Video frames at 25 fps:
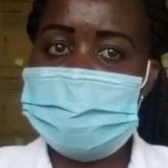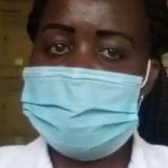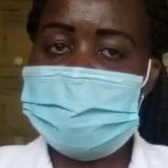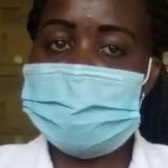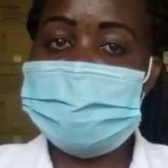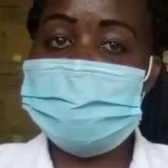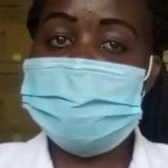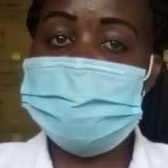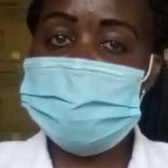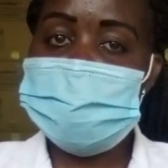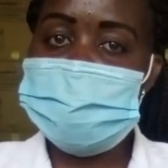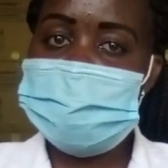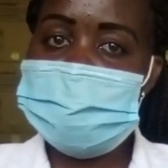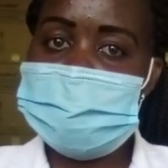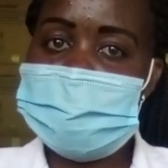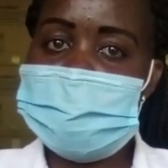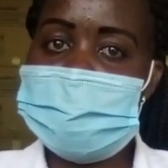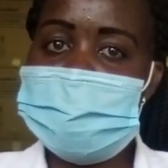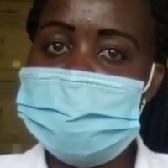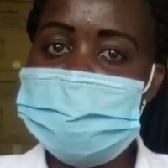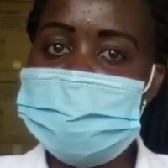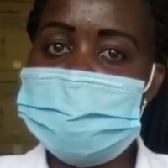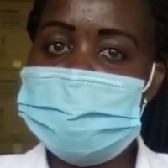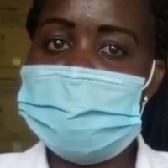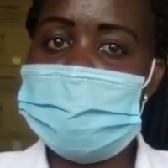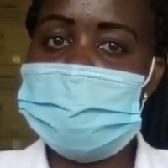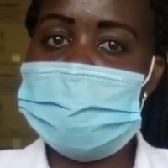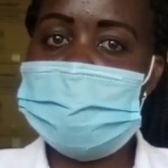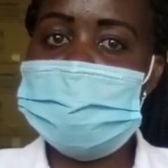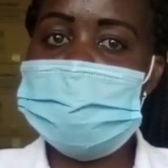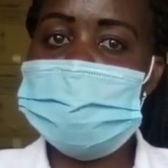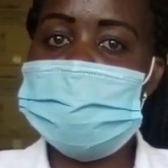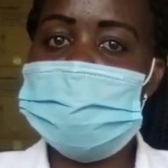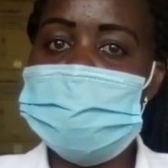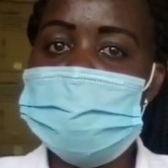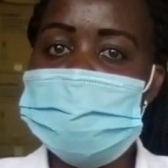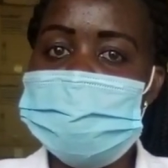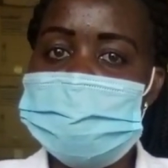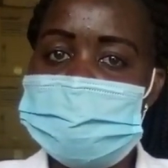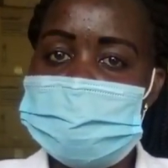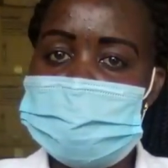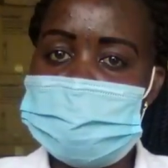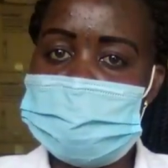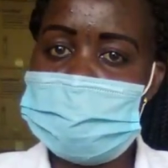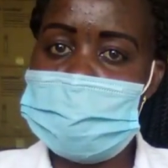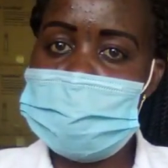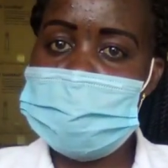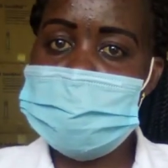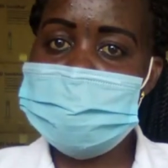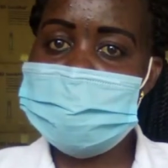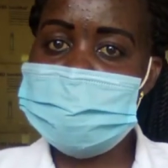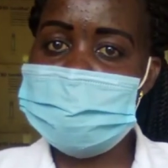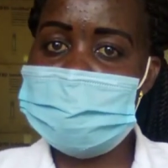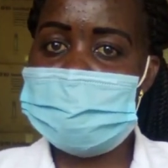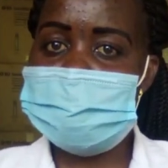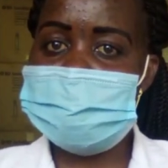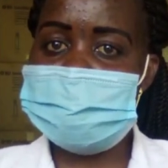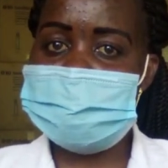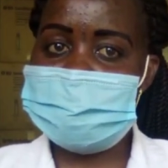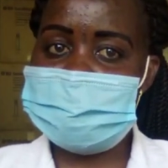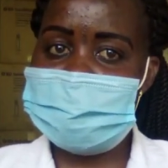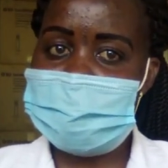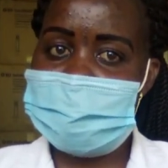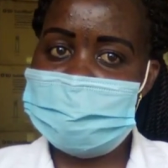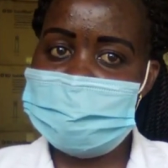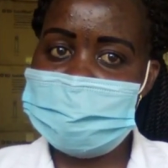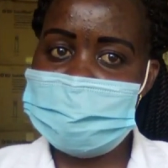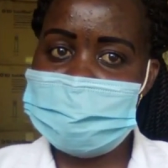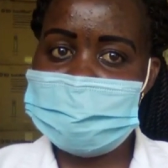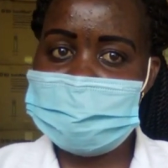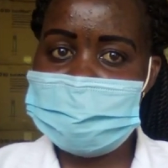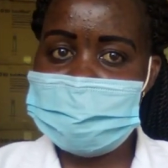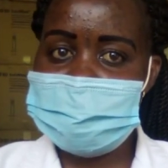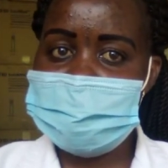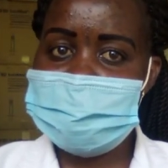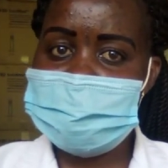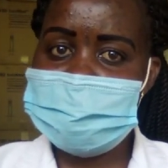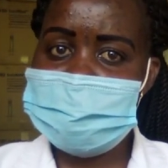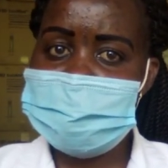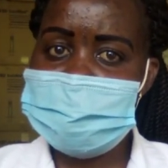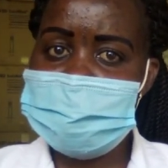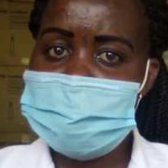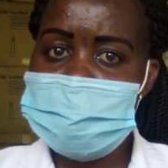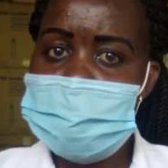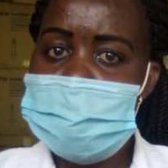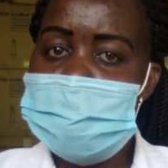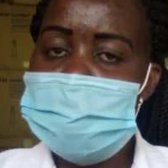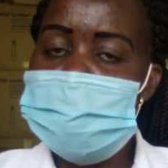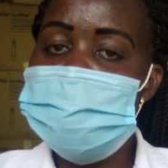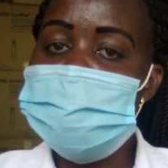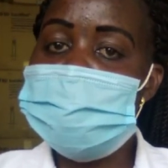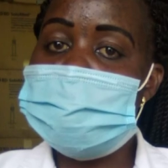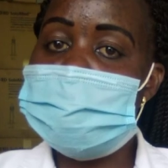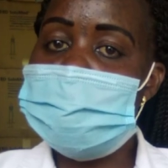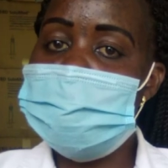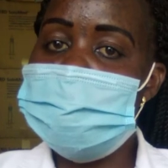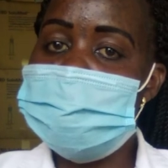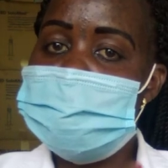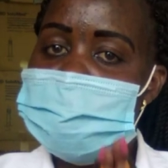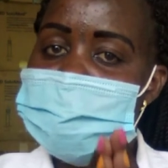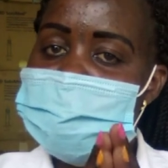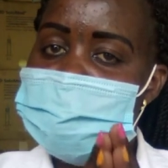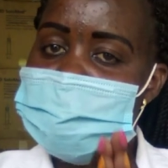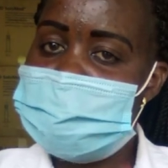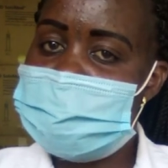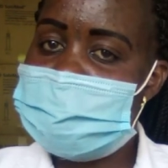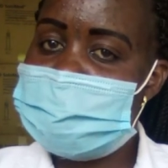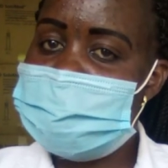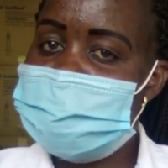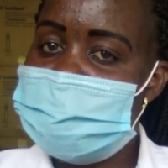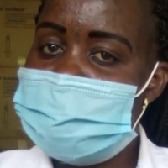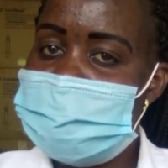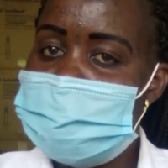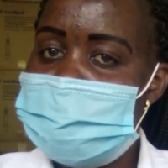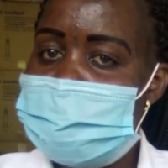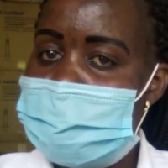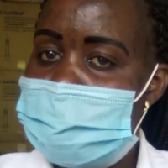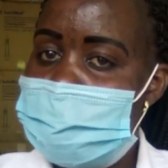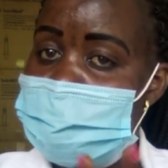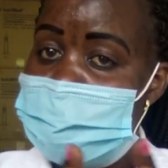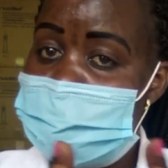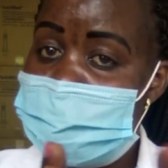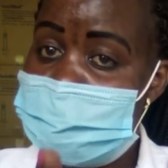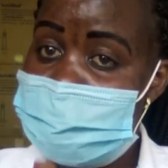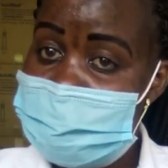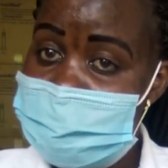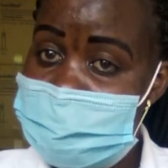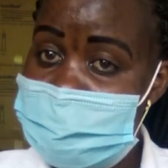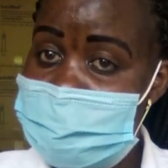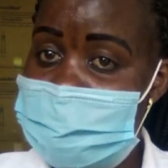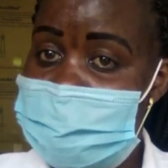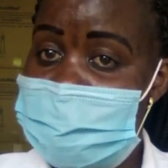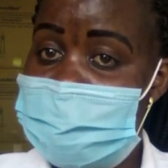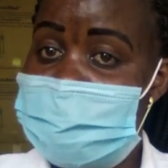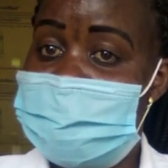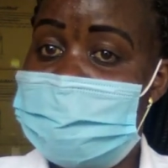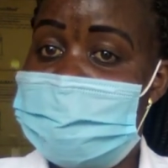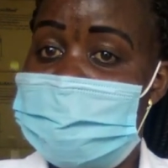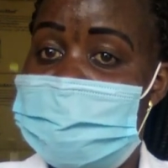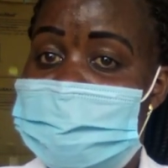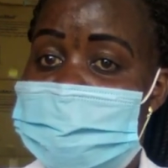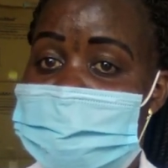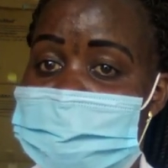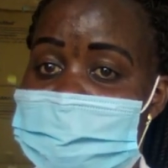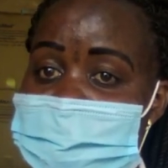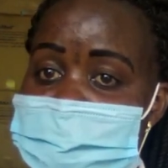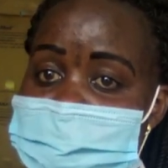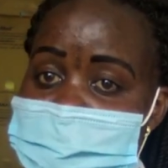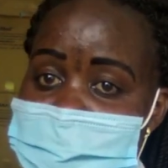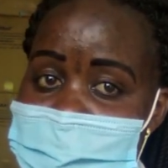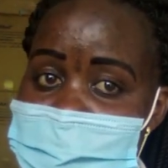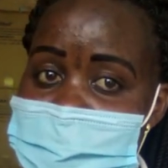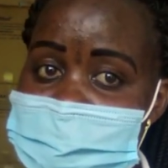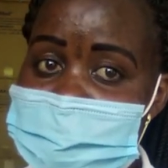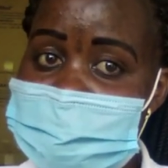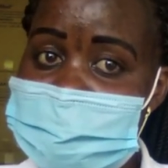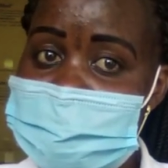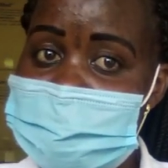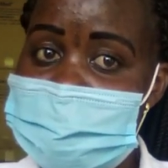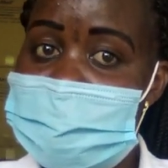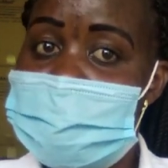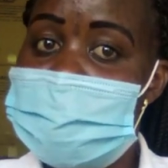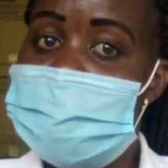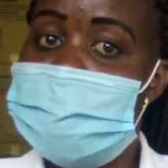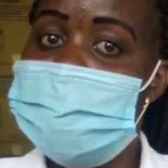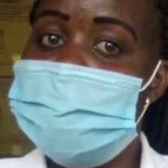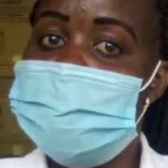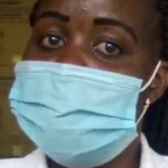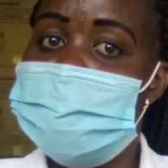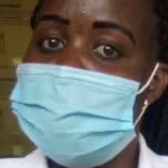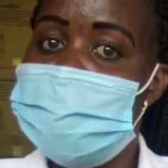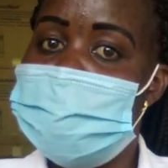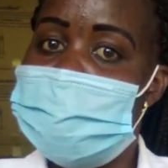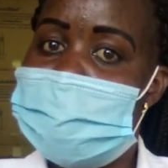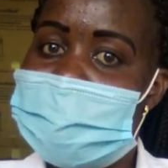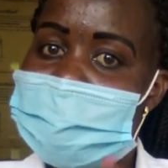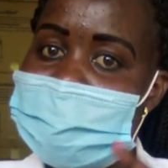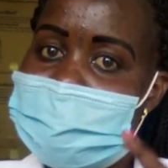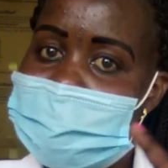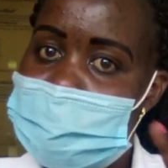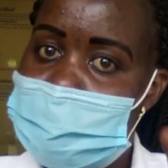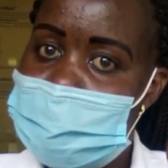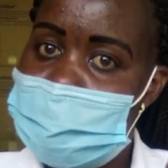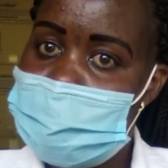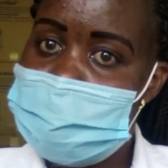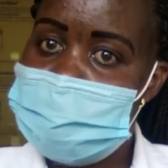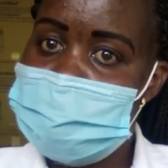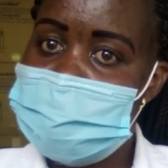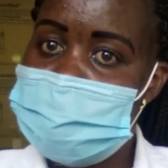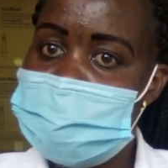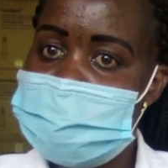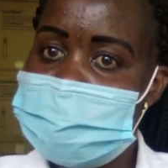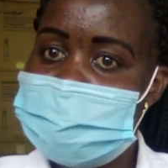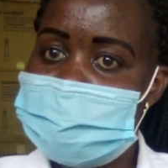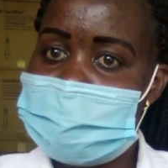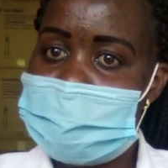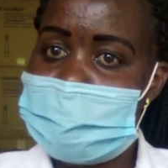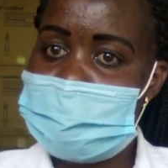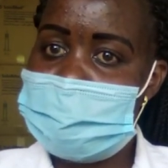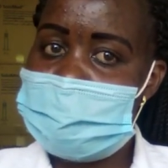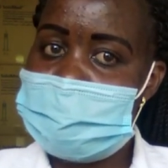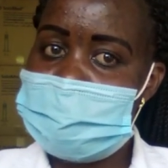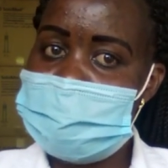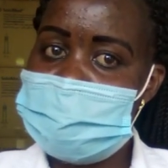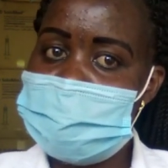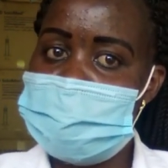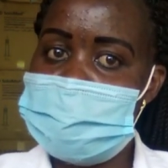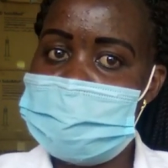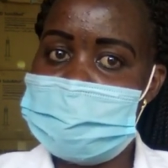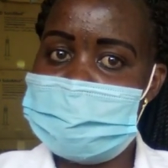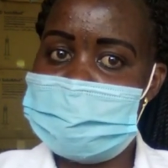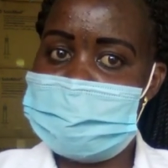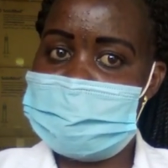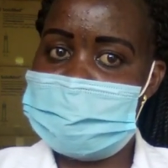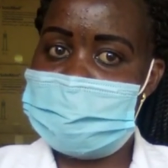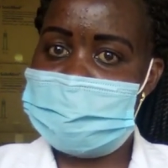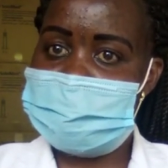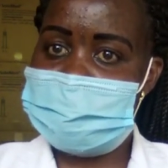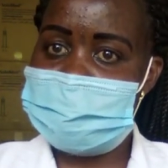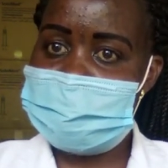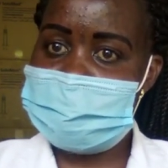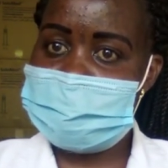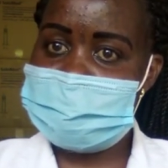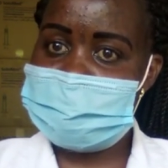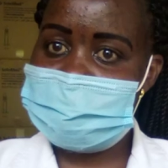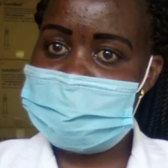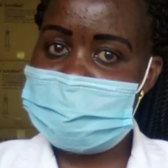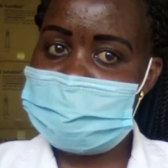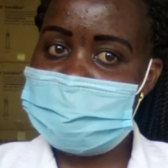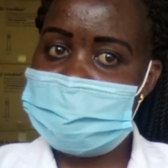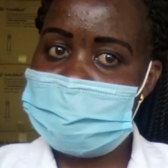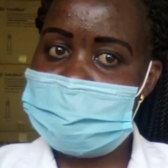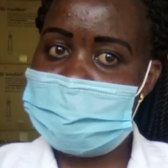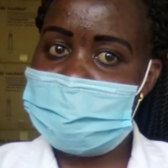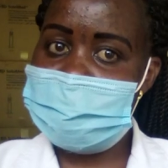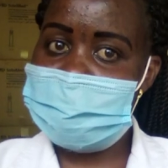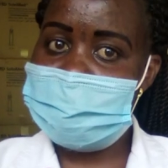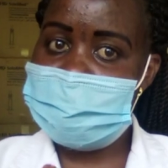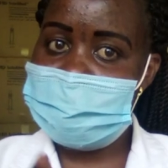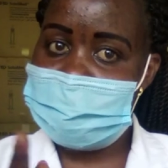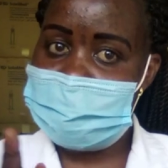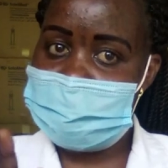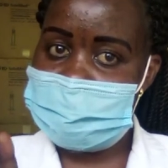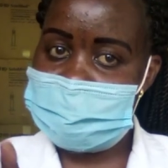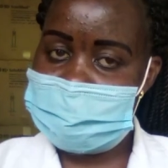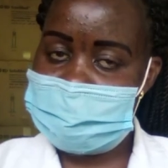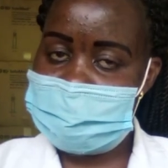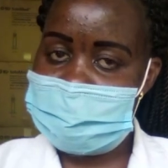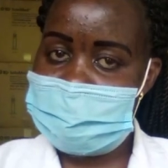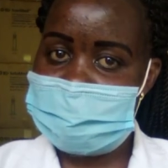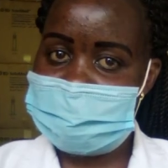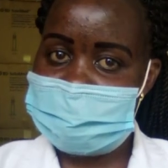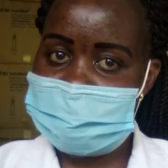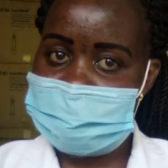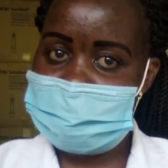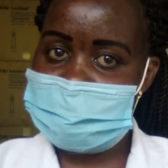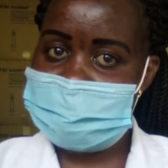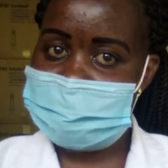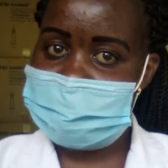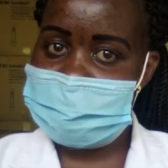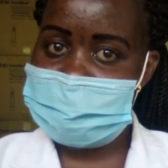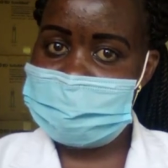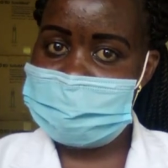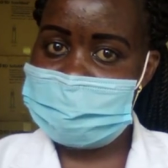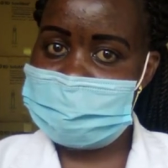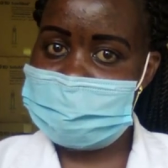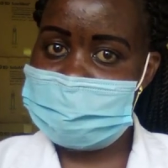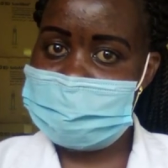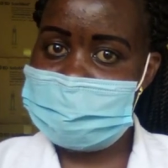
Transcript: and quickly fall on floors or surfaces. You can be infected by breathing in the virus if you are close to someone who is infected with coronavirus